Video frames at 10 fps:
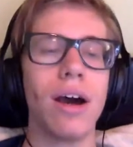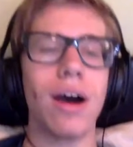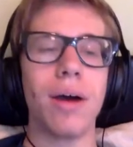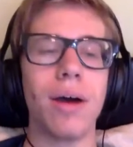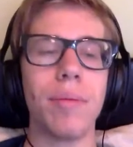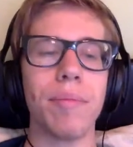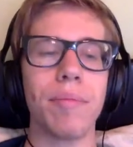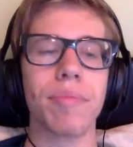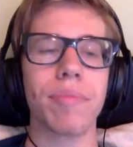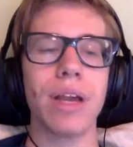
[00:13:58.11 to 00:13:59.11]

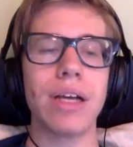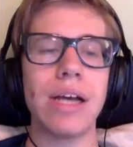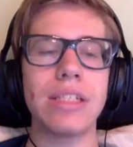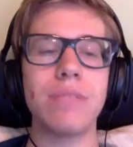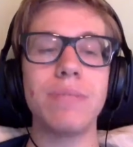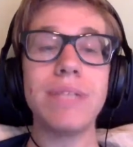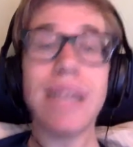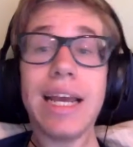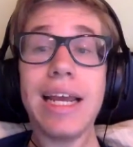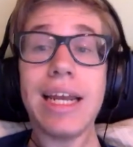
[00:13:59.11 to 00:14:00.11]
And
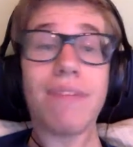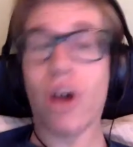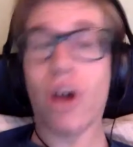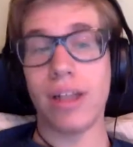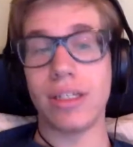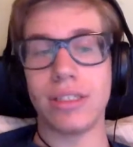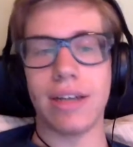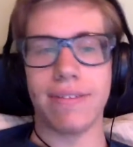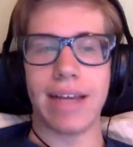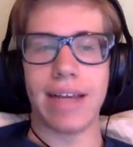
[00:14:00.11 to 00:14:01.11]
speaking of Guardians
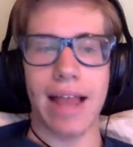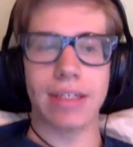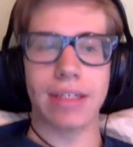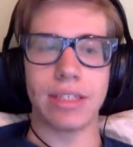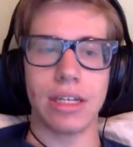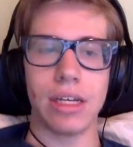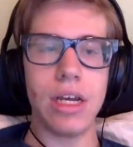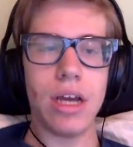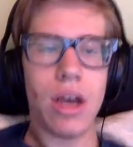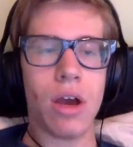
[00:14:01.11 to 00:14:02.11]
of the
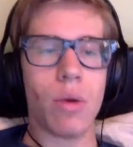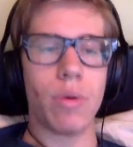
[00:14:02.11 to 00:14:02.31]
Galaxy, we